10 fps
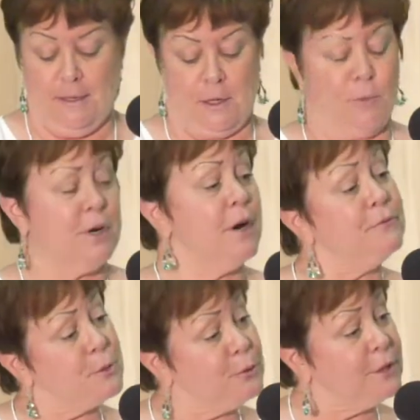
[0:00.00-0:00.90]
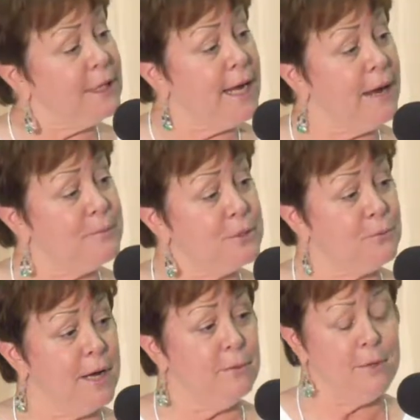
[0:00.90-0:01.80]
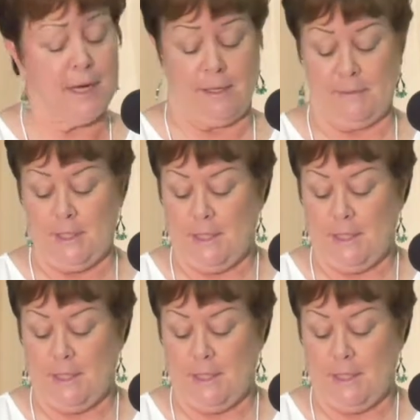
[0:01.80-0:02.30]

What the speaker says: They were comfortable on the campus right away.